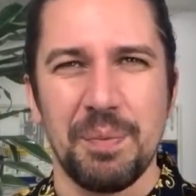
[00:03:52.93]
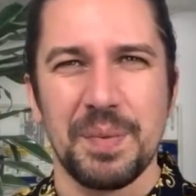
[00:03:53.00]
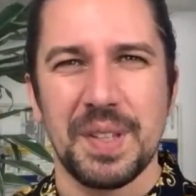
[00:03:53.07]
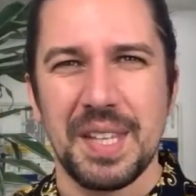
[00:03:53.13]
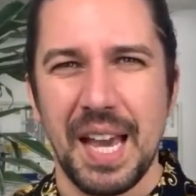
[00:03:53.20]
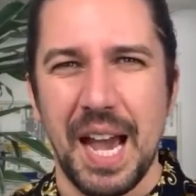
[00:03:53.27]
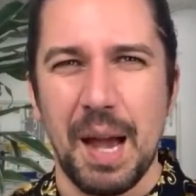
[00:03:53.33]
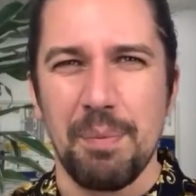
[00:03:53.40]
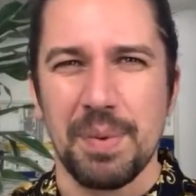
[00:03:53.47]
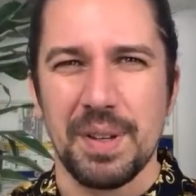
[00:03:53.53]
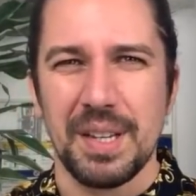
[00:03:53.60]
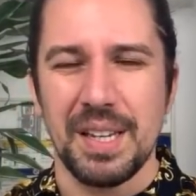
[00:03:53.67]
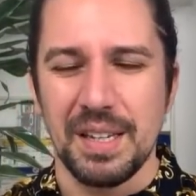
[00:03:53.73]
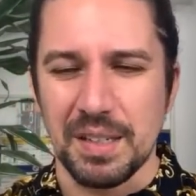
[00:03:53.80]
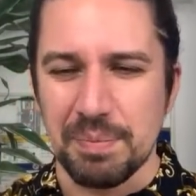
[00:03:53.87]
gap
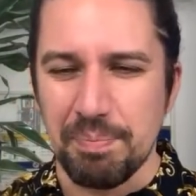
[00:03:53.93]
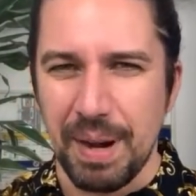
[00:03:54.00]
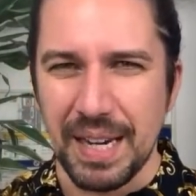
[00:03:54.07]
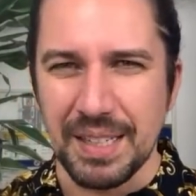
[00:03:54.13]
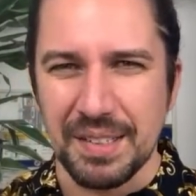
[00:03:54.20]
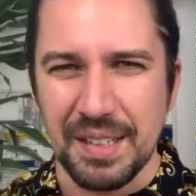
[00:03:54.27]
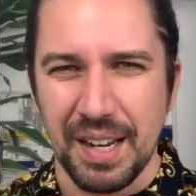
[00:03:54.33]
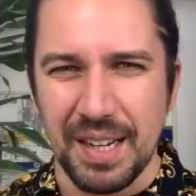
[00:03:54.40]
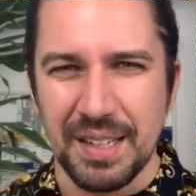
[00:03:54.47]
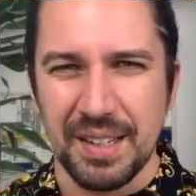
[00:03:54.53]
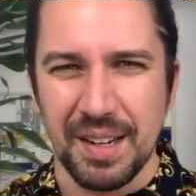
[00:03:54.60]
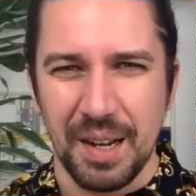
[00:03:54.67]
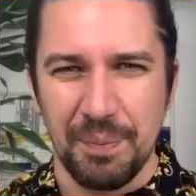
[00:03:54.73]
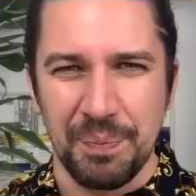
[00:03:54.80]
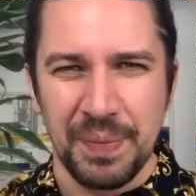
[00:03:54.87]
is
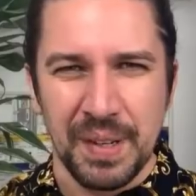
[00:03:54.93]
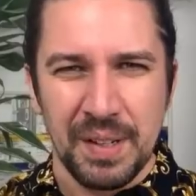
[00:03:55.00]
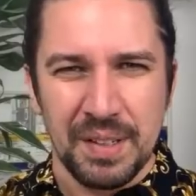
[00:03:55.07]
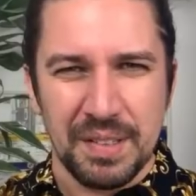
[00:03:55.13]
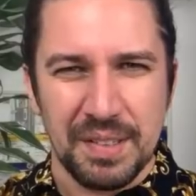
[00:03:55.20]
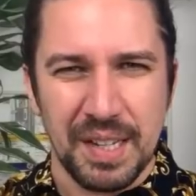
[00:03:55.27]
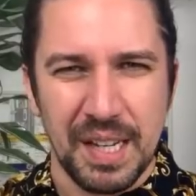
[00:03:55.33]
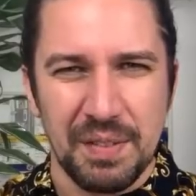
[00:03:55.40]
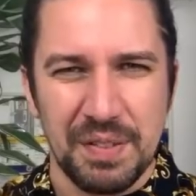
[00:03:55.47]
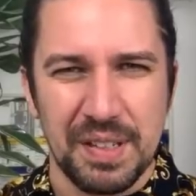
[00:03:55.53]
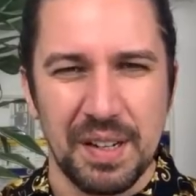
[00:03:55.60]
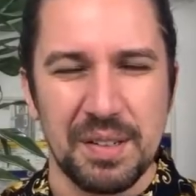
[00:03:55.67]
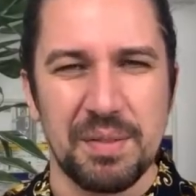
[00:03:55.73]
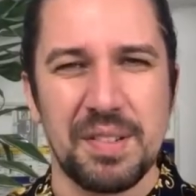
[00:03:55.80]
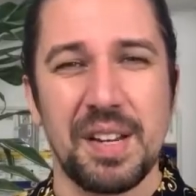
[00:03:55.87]
maintained. Steve
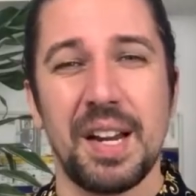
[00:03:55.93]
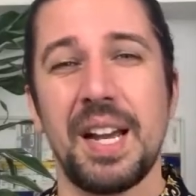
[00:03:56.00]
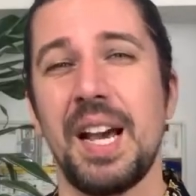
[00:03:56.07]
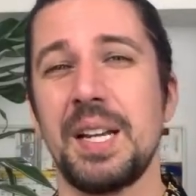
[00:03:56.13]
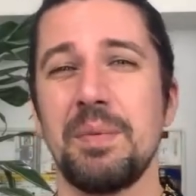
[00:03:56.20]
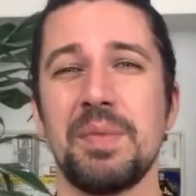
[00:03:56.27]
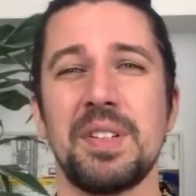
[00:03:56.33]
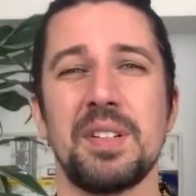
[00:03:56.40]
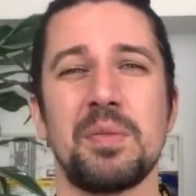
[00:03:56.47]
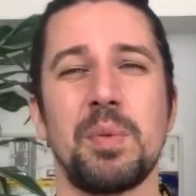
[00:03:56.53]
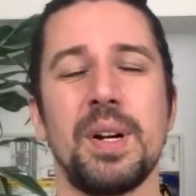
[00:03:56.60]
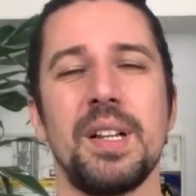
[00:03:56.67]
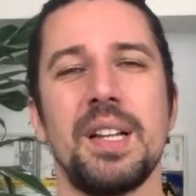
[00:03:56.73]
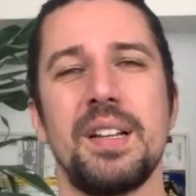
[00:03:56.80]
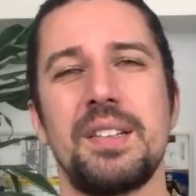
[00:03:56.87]
says Che Adams as
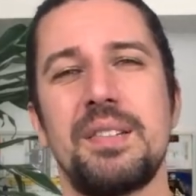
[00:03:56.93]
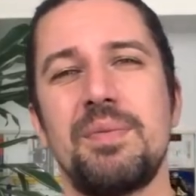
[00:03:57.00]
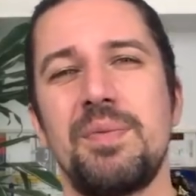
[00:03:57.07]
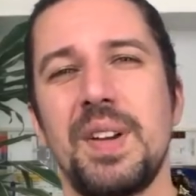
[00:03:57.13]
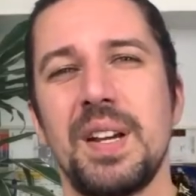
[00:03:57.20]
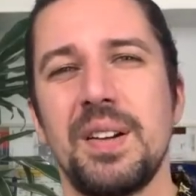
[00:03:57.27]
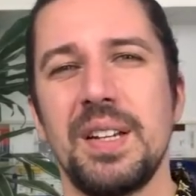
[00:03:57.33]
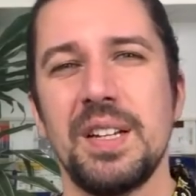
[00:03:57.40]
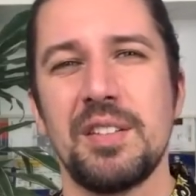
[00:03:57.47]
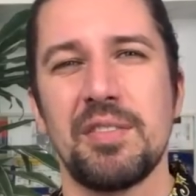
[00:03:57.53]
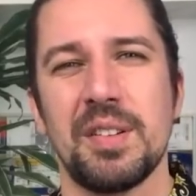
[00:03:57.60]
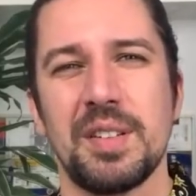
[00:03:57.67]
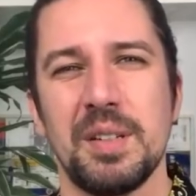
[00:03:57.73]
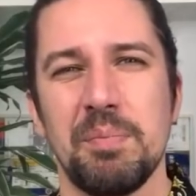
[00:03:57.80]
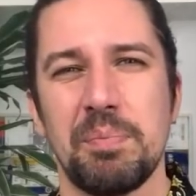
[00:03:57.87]
well. That's very
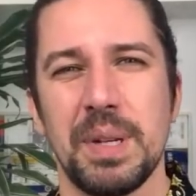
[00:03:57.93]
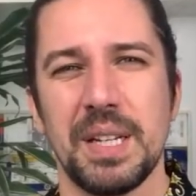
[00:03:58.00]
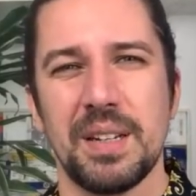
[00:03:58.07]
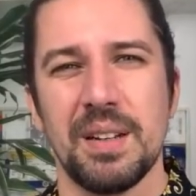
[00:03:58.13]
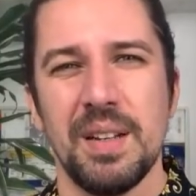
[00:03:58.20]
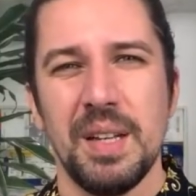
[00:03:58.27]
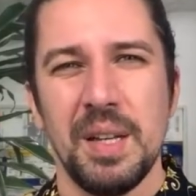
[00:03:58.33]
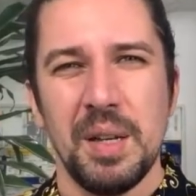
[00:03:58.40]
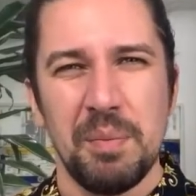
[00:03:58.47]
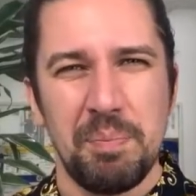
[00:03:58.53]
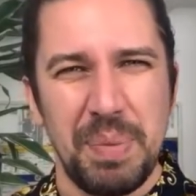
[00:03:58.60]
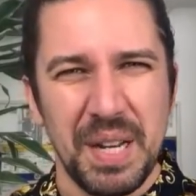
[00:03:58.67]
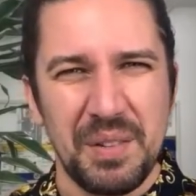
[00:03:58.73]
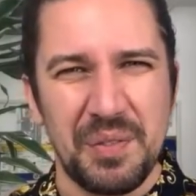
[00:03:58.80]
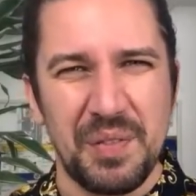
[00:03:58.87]
interesting.
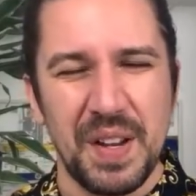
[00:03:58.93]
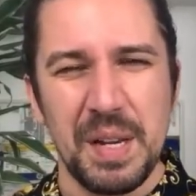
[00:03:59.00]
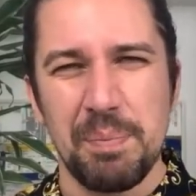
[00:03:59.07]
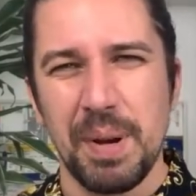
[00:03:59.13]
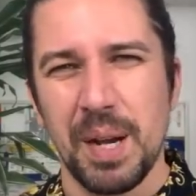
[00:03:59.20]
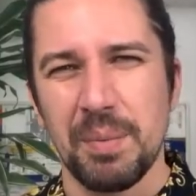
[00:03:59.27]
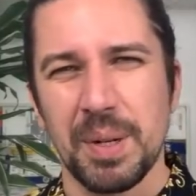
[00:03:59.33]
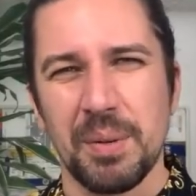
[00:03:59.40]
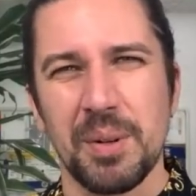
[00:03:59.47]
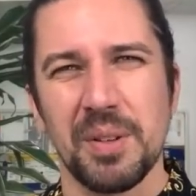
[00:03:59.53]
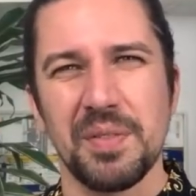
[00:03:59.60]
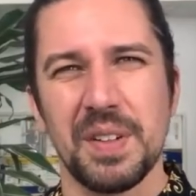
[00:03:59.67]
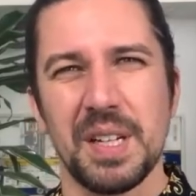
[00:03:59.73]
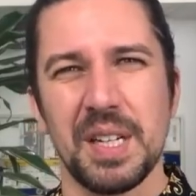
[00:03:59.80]
Big fee Birmingham got for